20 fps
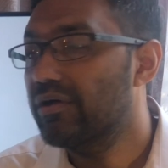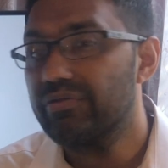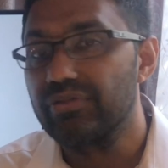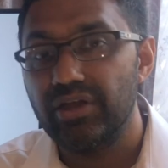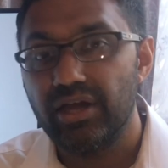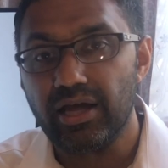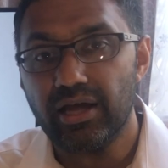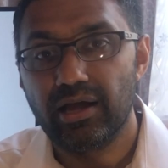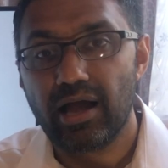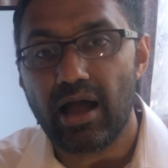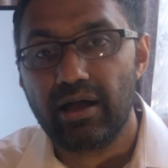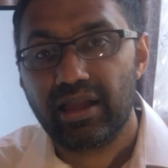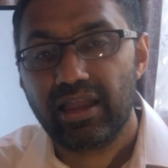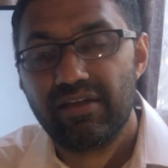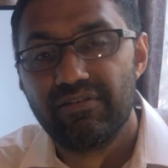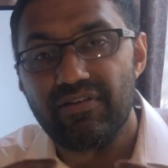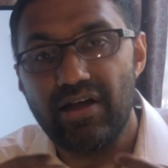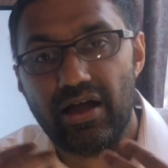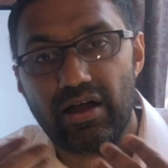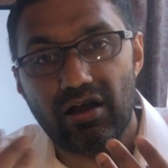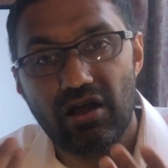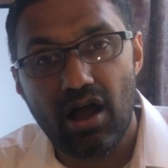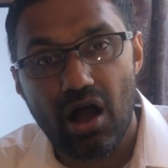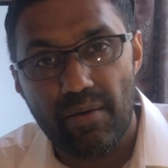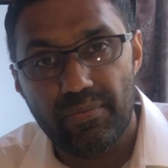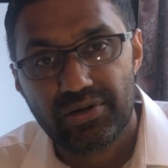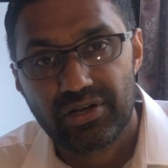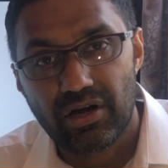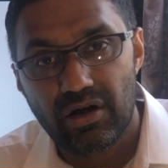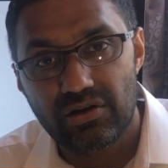there, I give out
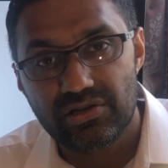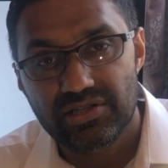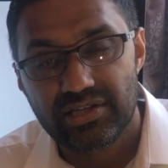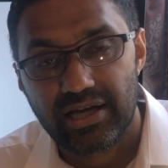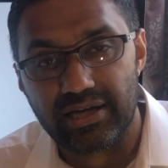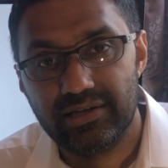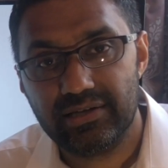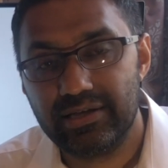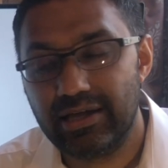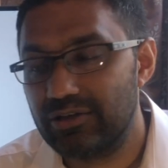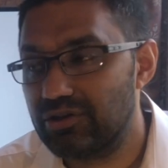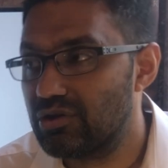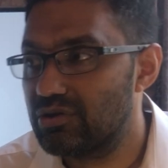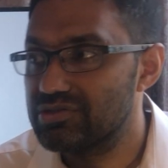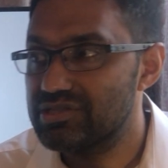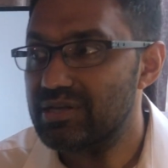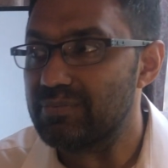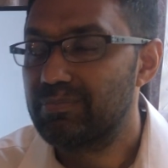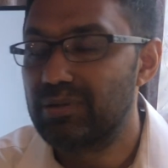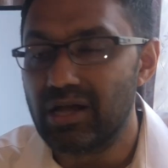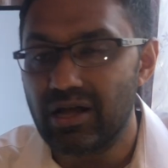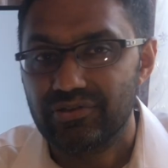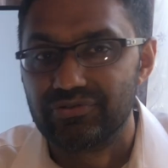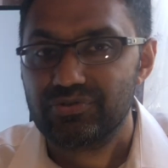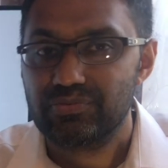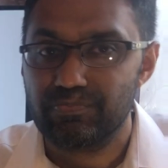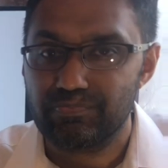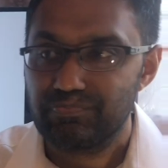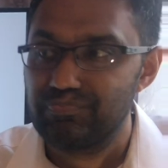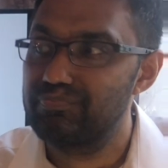carbon dioxide. Now, you don't see
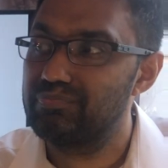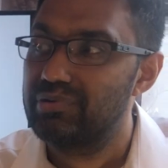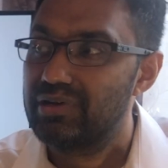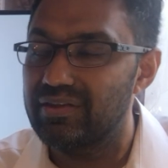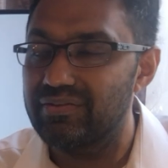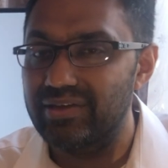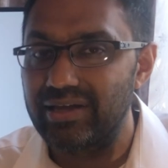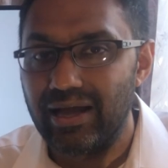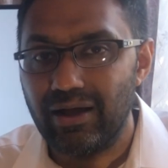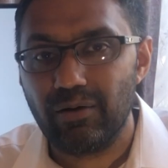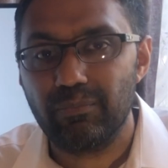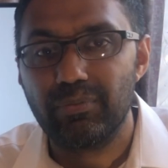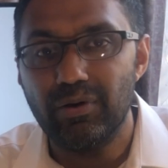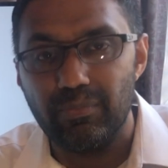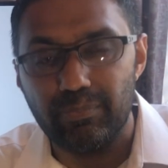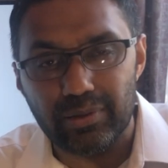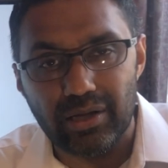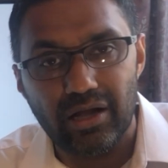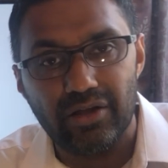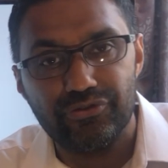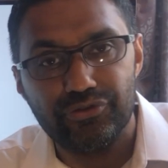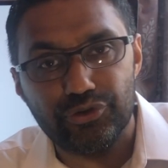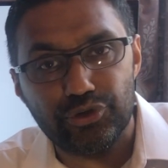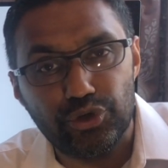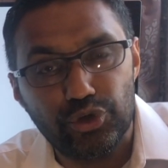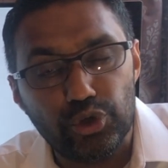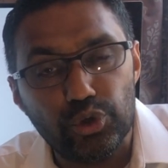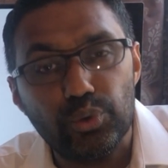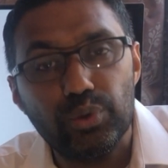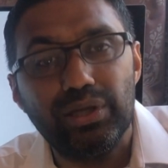plants breathing out, but plants
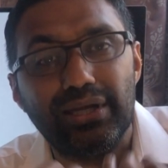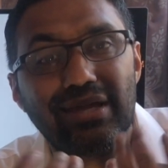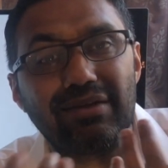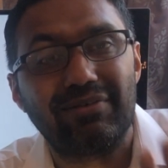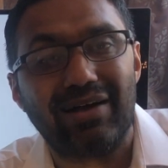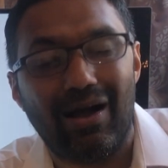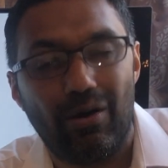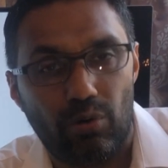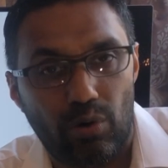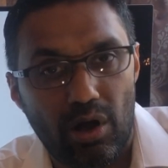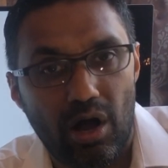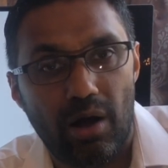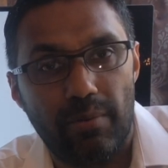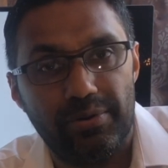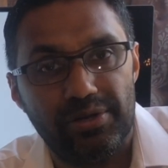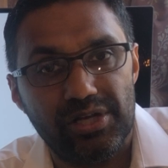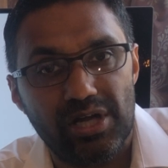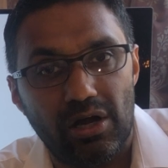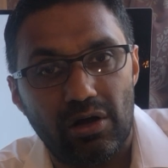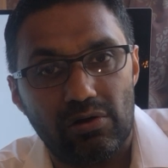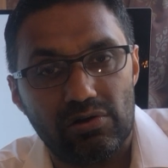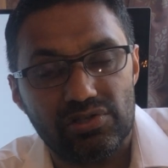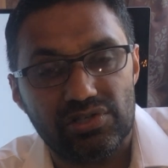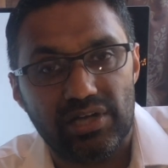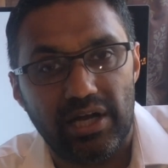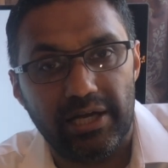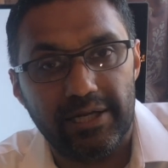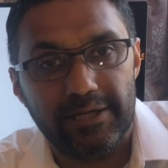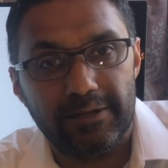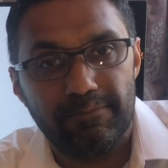do give out carbon
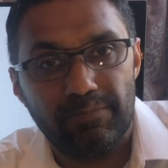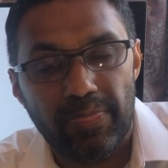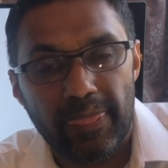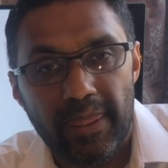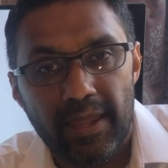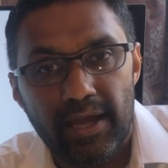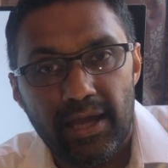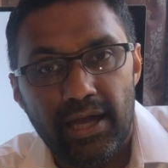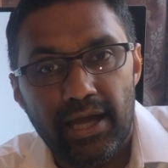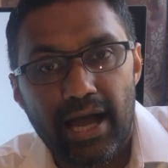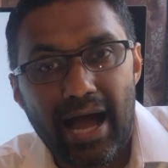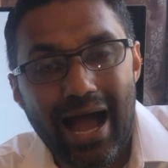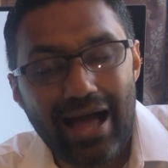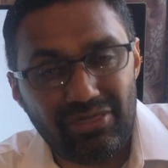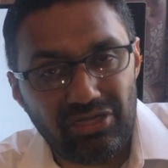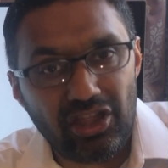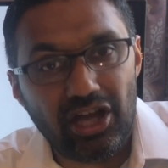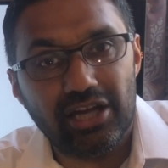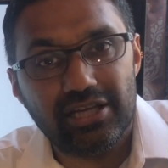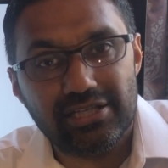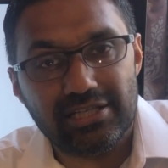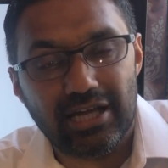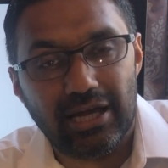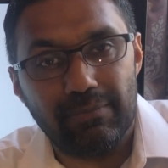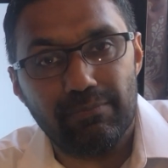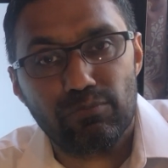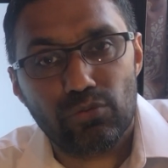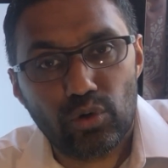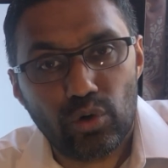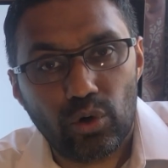dioxide. At
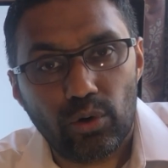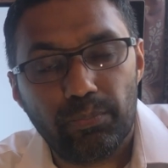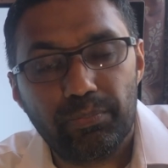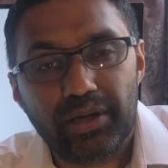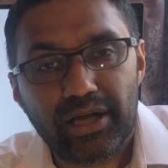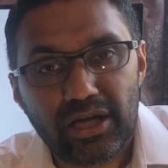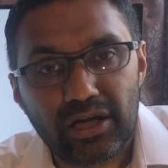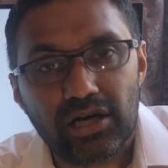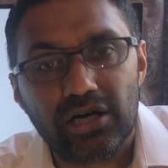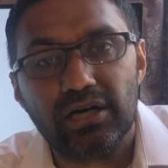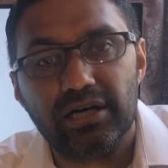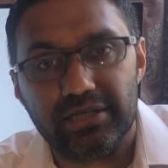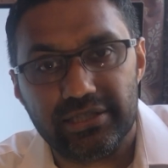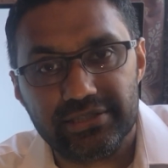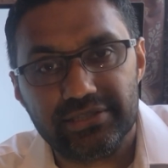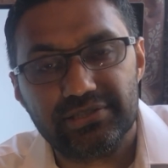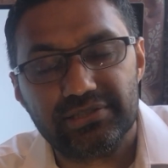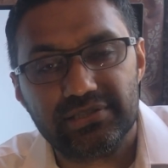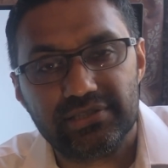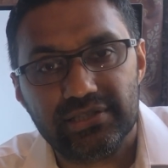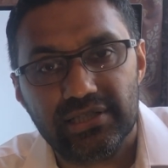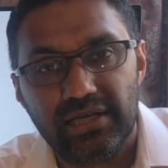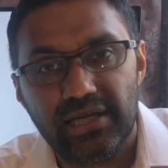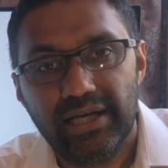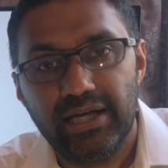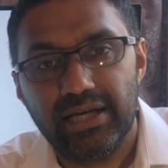nighttime more, because